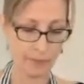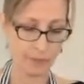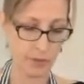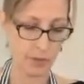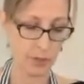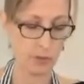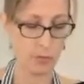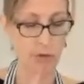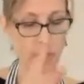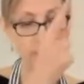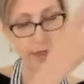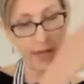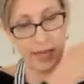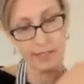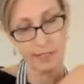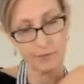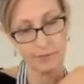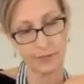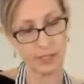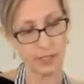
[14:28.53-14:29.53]
So while
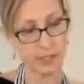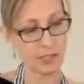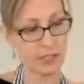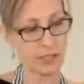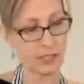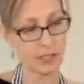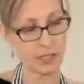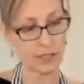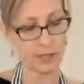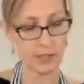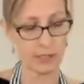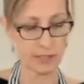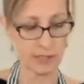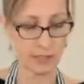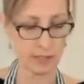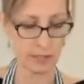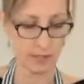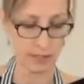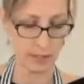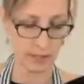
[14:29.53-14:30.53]
that's finishing and this
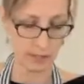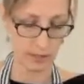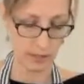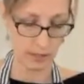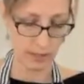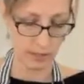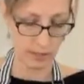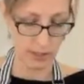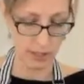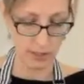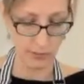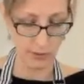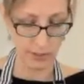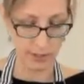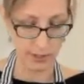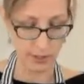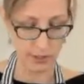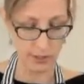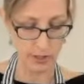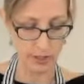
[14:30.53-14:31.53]
is
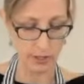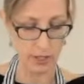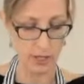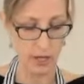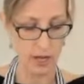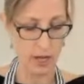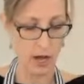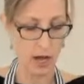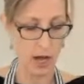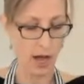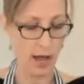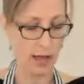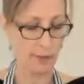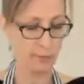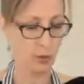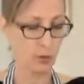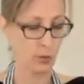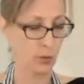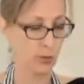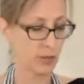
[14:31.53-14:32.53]
continuing to cook, I'm
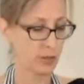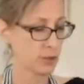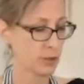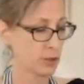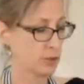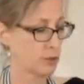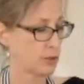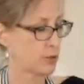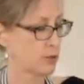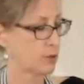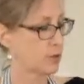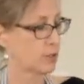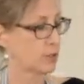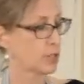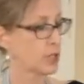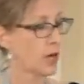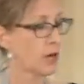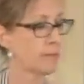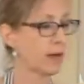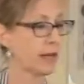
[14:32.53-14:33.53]
going to
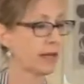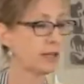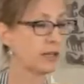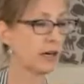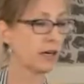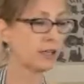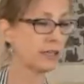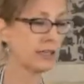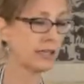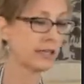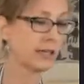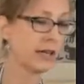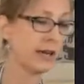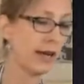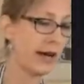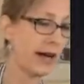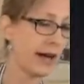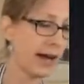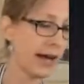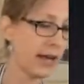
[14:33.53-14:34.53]
chop my garlic.
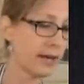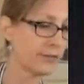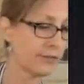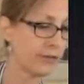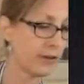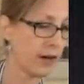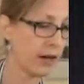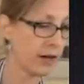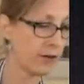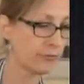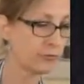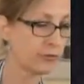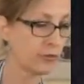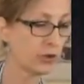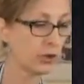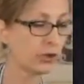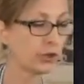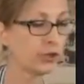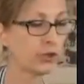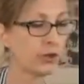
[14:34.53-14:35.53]
I have
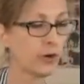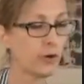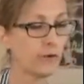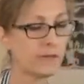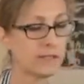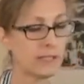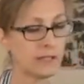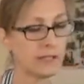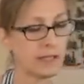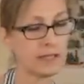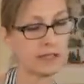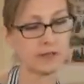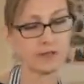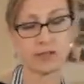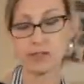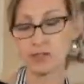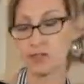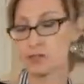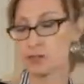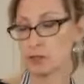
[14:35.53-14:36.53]
4 cloves in here.
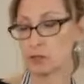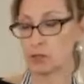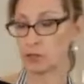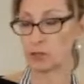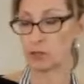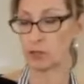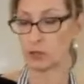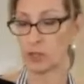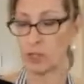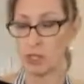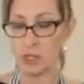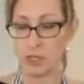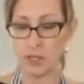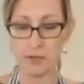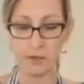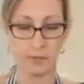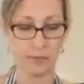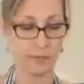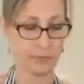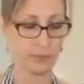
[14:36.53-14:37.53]
This is a little
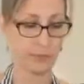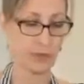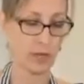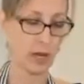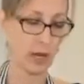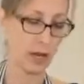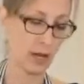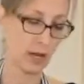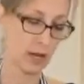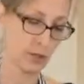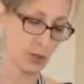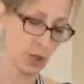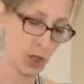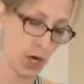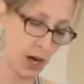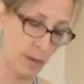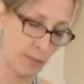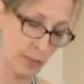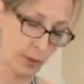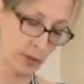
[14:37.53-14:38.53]

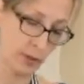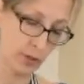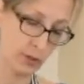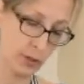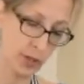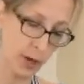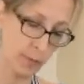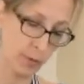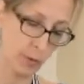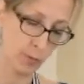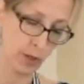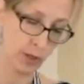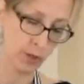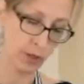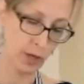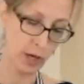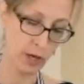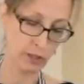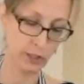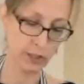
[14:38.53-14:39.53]
chopper, Tupperware
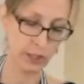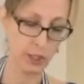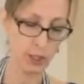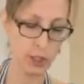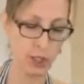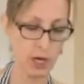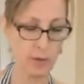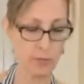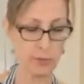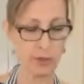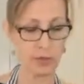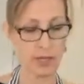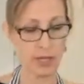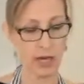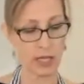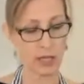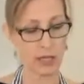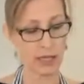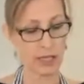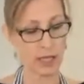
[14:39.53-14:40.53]
garlic chopper that
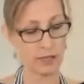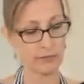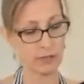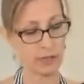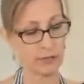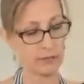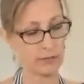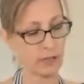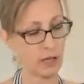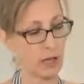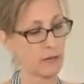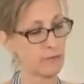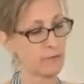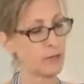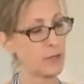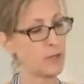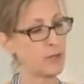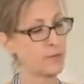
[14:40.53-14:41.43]
I love, love, love.